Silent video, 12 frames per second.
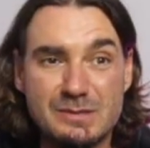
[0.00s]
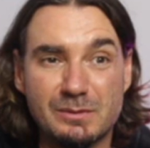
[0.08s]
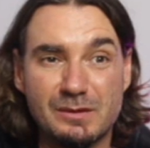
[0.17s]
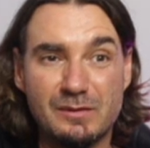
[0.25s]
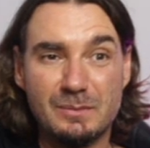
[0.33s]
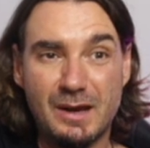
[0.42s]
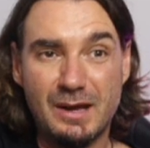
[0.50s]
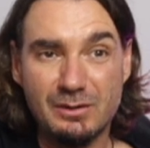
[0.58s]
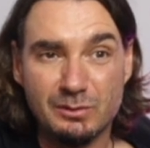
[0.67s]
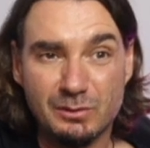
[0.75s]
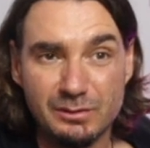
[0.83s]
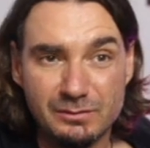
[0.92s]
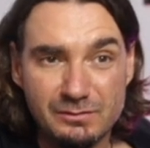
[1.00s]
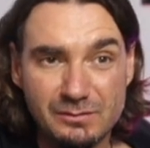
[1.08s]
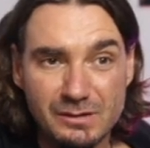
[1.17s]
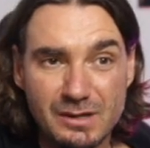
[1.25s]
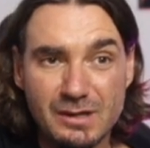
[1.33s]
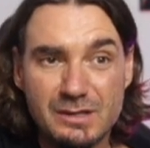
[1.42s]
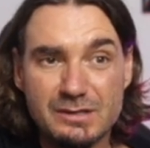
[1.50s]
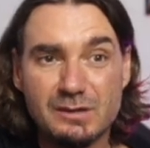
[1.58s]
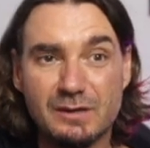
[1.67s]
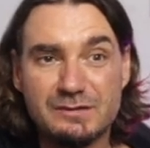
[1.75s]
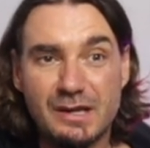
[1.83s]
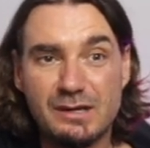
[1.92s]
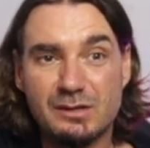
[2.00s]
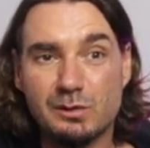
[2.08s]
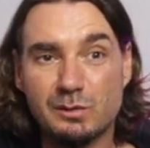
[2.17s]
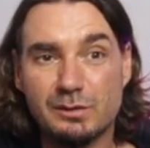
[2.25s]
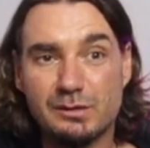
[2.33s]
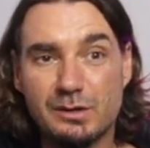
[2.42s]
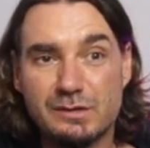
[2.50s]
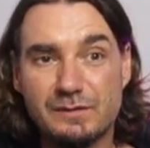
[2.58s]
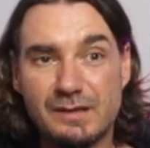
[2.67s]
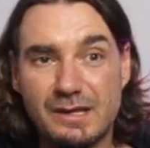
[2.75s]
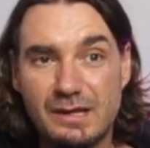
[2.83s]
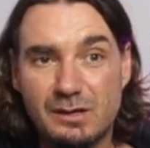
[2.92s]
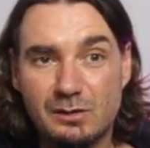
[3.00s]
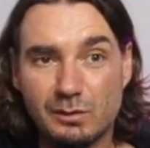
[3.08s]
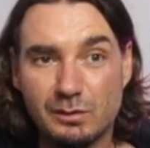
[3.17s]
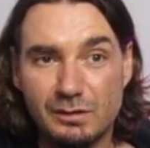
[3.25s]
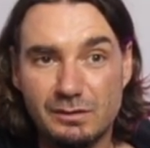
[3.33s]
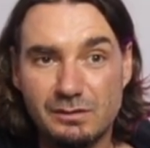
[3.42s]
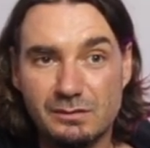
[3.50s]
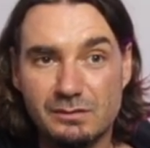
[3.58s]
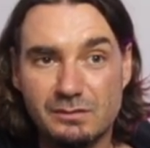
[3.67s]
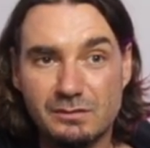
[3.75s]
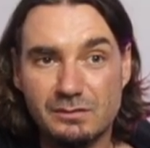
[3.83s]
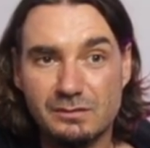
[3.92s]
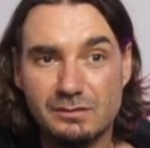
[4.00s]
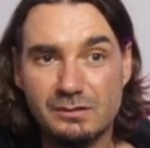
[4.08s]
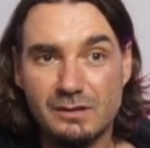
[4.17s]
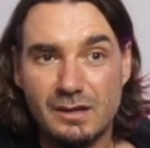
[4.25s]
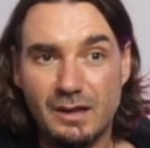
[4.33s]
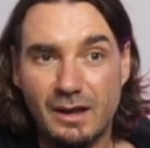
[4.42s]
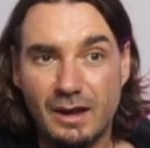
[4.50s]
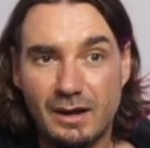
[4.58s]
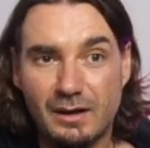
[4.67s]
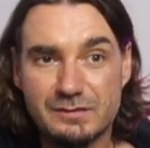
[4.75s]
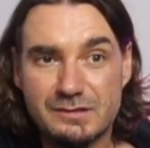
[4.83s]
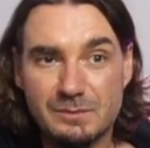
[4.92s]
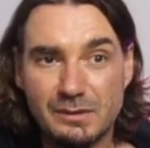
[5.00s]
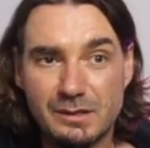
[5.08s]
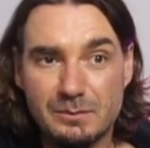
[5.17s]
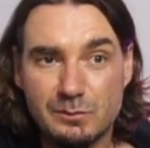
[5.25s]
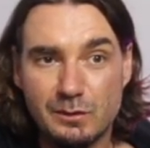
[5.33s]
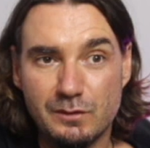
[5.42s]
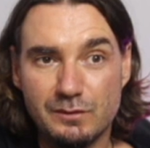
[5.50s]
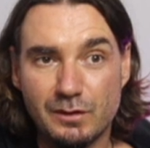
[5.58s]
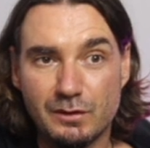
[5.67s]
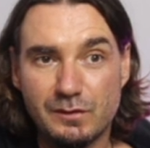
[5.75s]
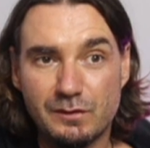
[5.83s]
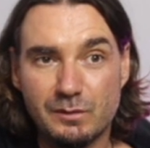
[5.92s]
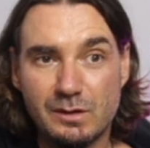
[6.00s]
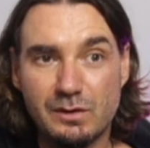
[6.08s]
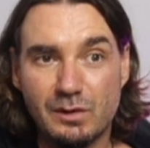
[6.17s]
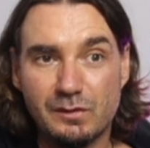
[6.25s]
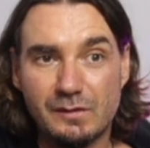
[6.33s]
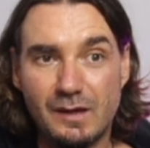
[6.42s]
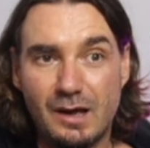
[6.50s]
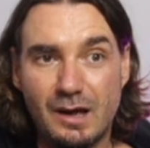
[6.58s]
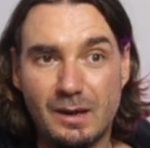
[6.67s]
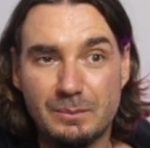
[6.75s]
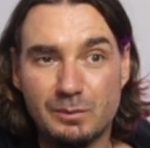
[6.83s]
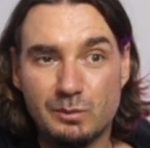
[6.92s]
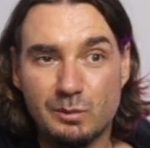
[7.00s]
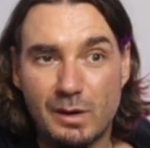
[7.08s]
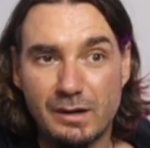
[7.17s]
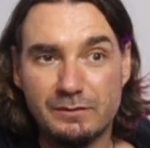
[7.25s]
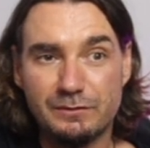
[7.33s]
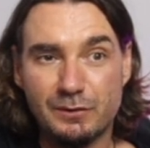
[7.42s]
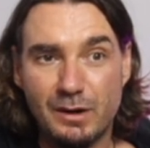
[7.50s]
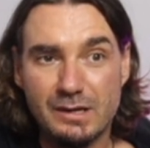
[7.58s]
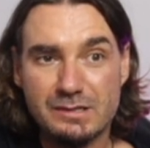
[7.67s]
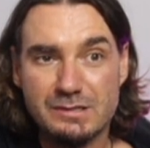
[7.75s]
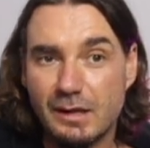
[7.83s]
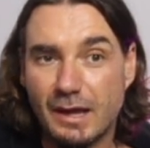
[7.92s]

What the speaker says: of a bar chord. So I've taken all the notes of an E chord and I've simply moved those 3 notes up 1 fret.